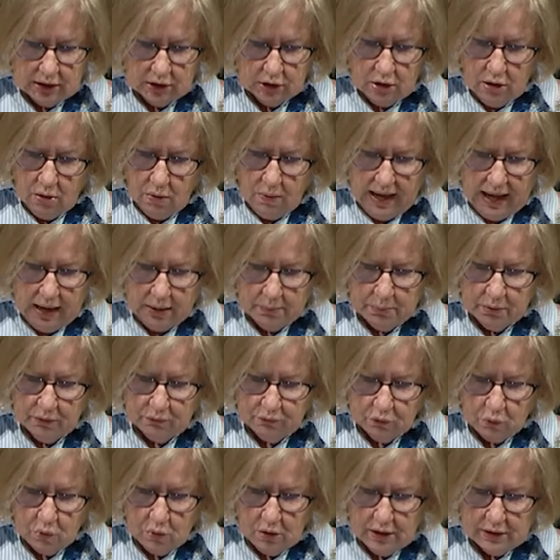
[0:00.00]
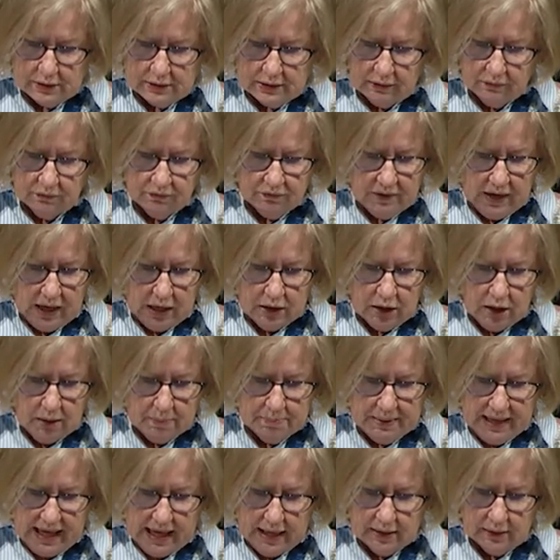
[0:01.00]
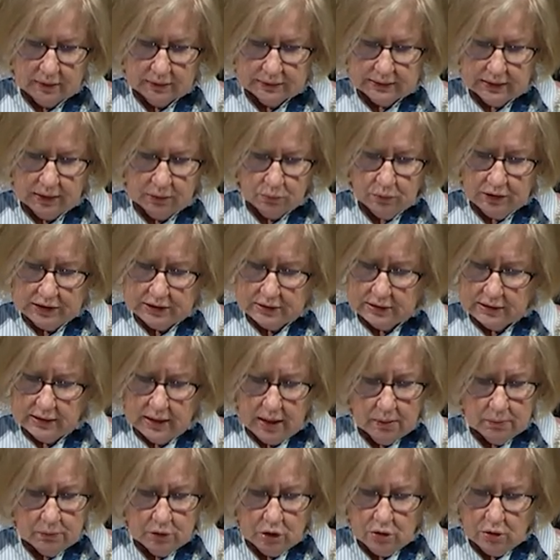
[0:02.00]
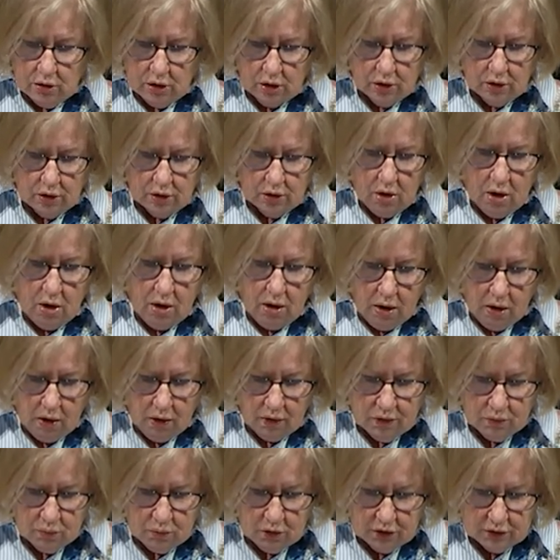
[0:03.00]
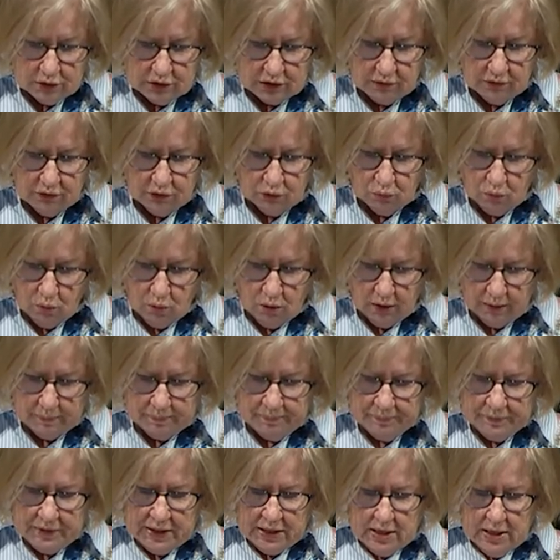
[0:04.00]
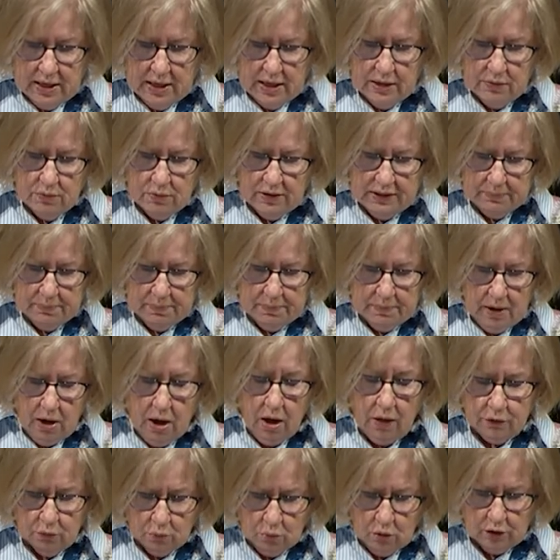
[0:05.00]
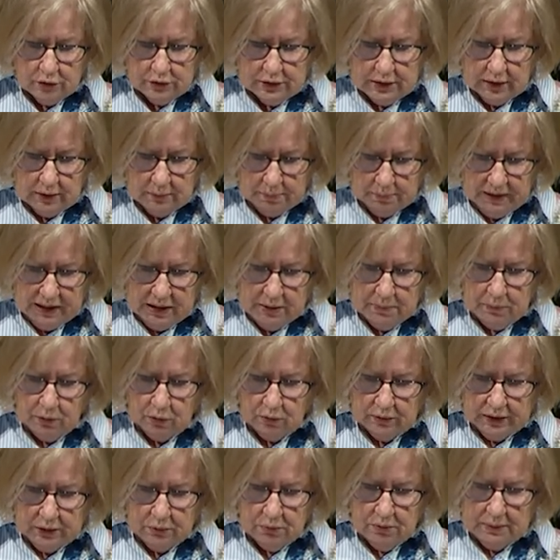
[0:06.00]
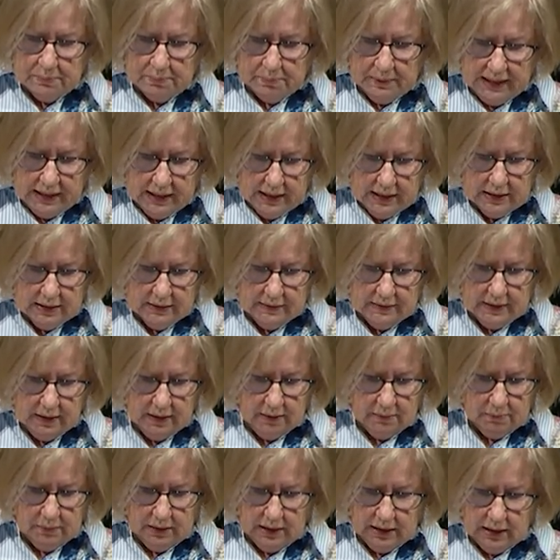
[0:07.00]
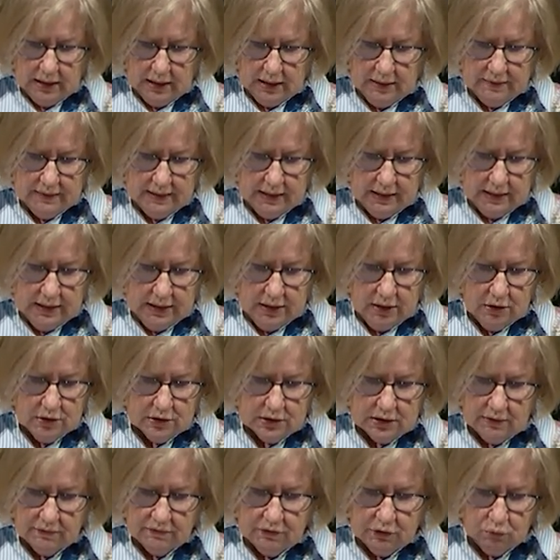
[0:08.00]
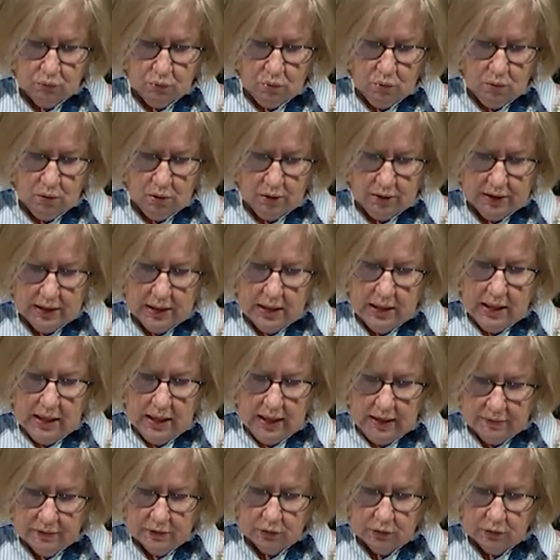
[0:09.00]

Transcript: and go out before us and fight our battles. And when Samuel heard all the words of the Lord, he re- all the words of the people, he repeated them in the ears of the Lord. And